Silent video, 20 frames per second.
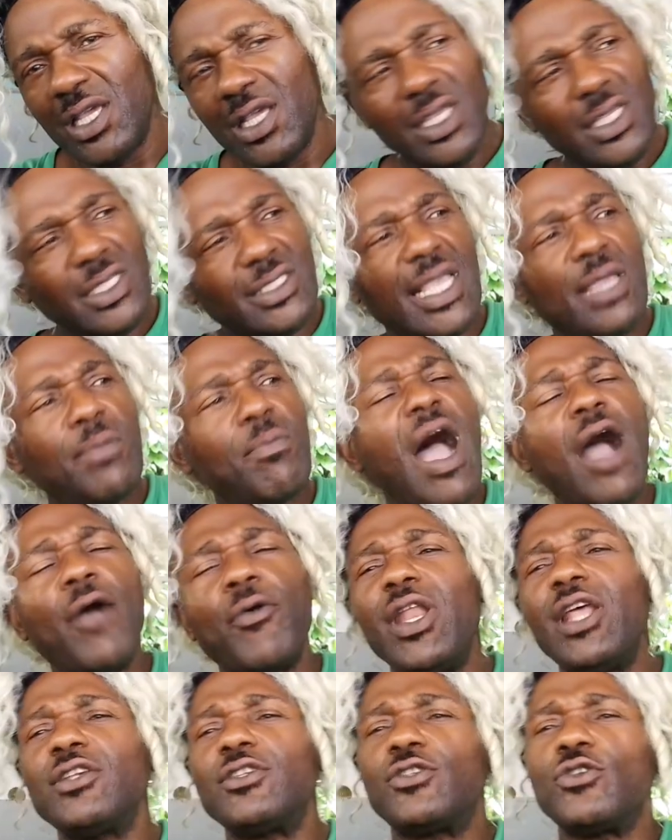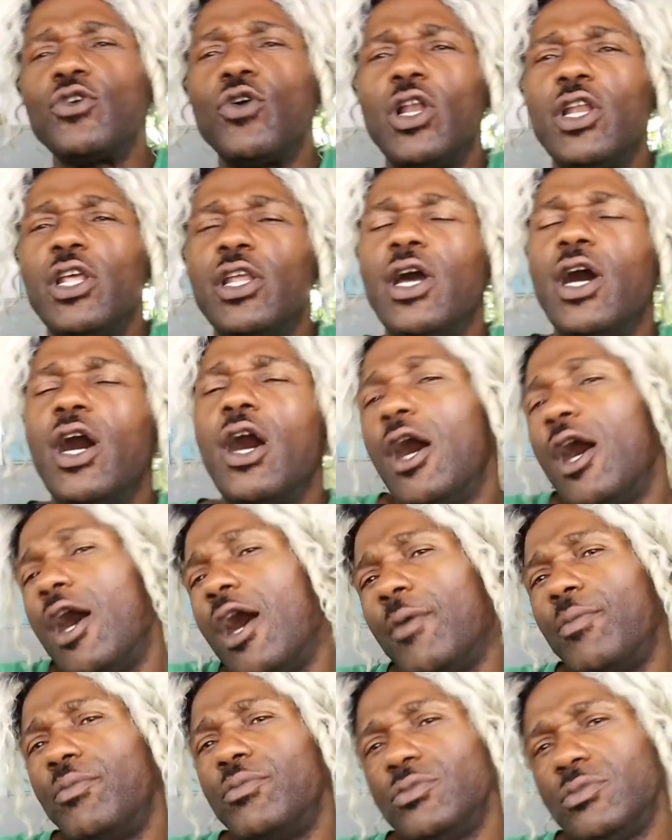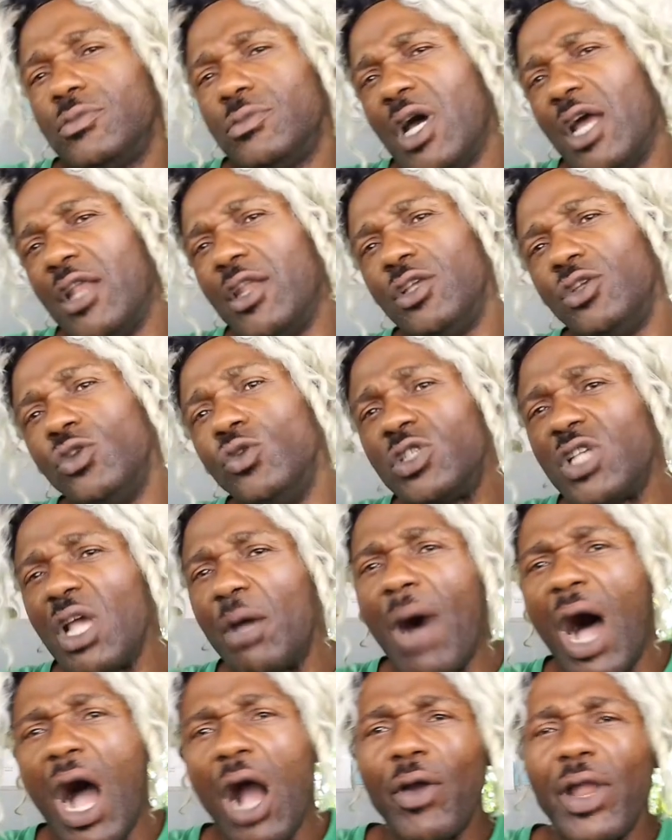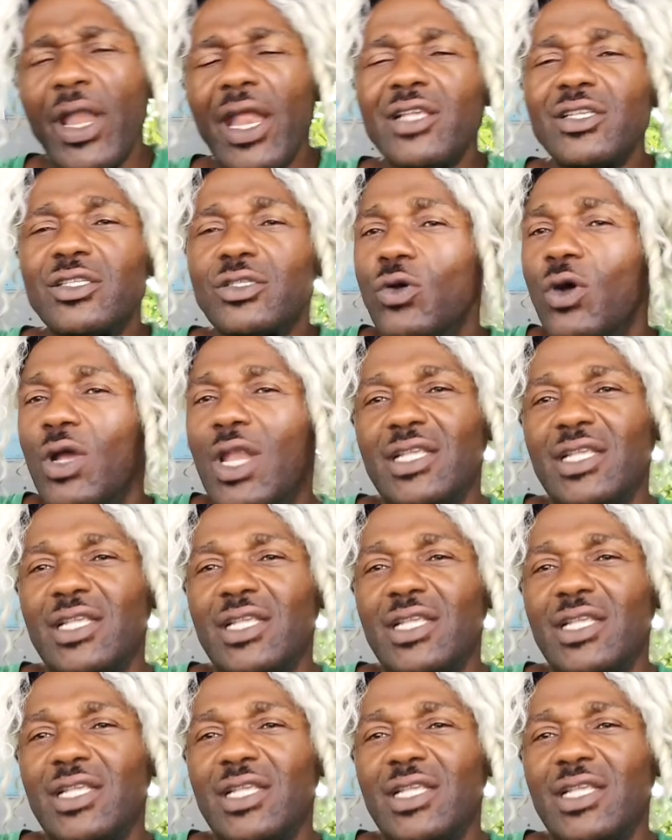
Say bang with his soul in the arm, um, and then you say bang with his soul.